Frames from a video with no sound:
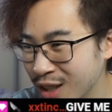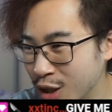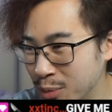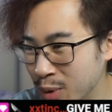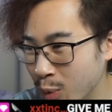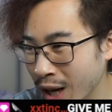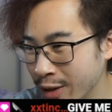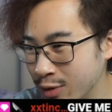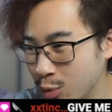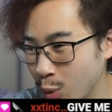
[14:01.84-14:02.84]
Human, why
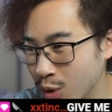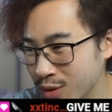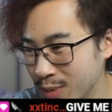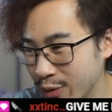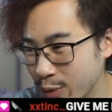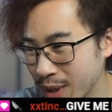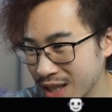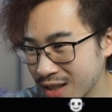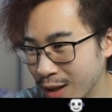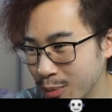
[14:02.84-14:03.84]
have you woken me from my
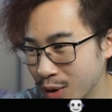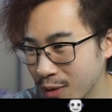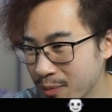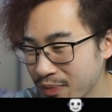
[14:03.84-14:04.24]
slumber?